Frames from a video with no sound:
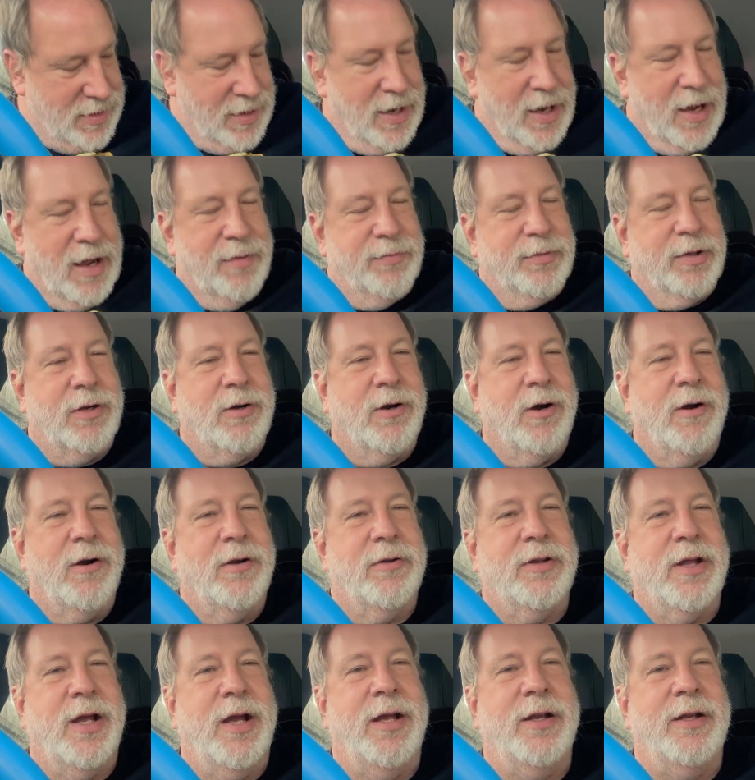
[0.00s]
Have the
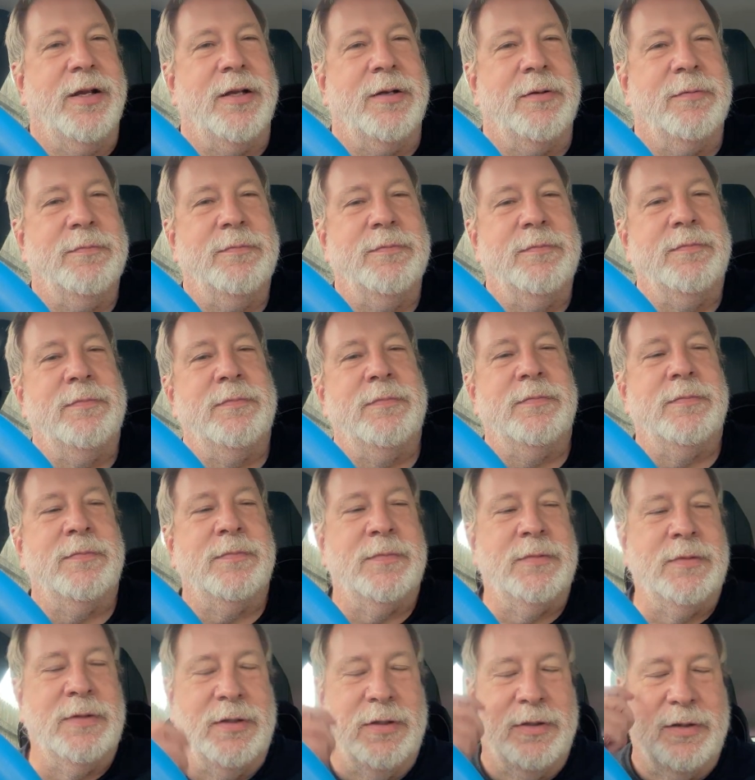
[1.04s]
cards handy
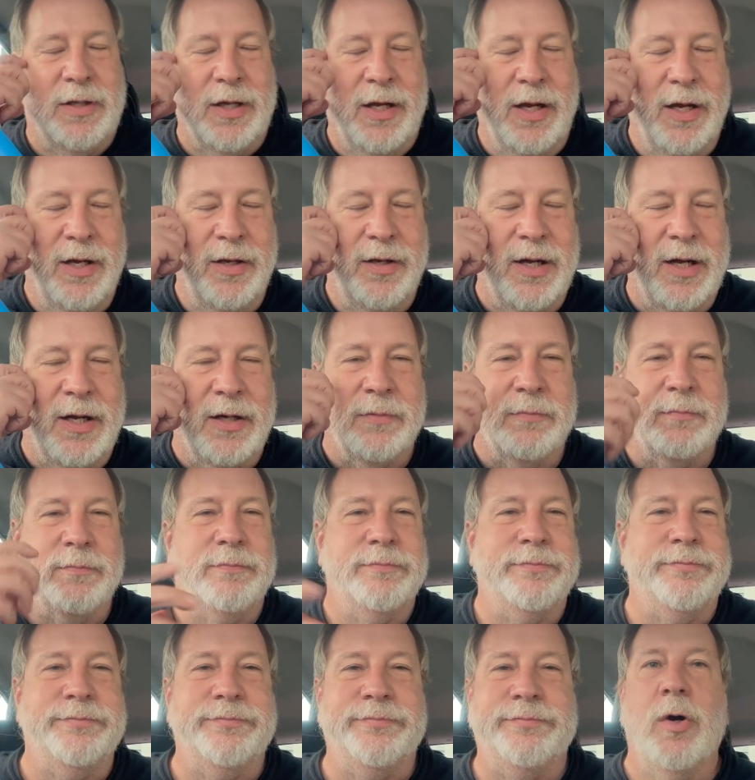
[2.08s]
to hand out.
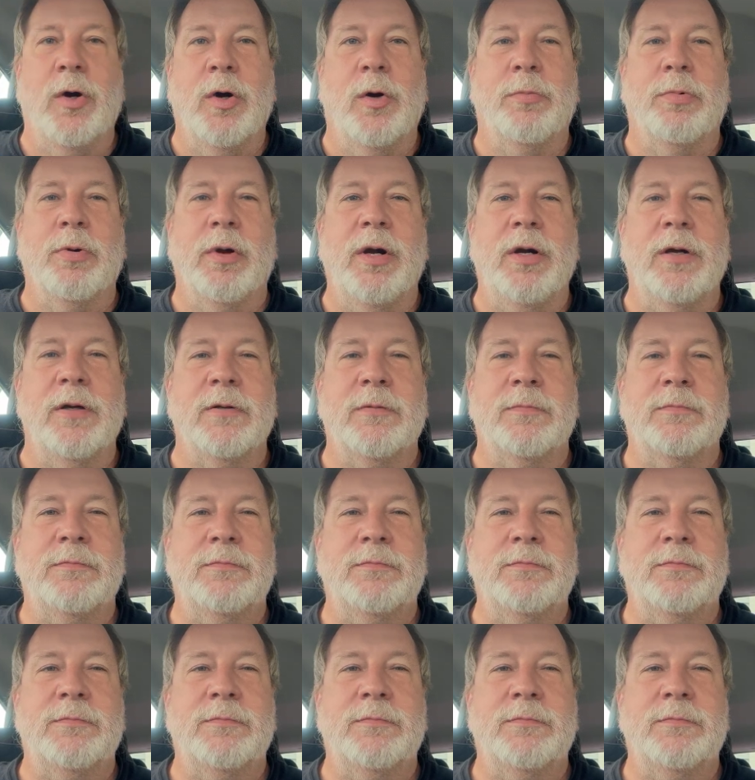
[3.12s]
No brainer.